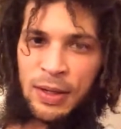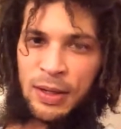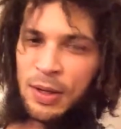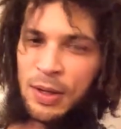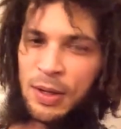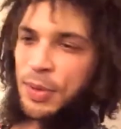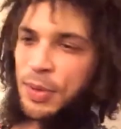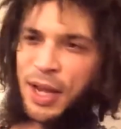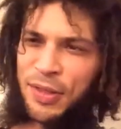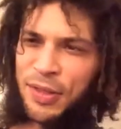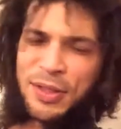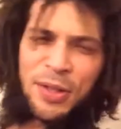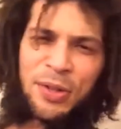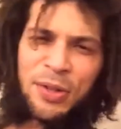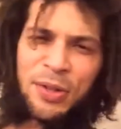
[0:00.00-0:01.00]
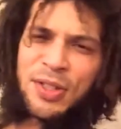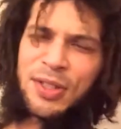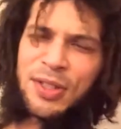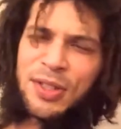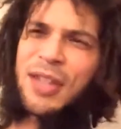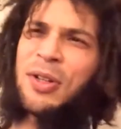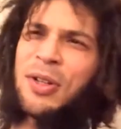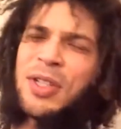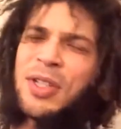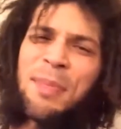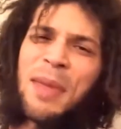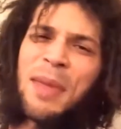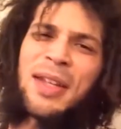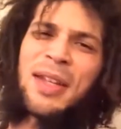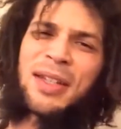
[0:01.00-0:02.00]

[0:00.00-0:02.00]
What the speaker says: But yeah, that dude's amazing.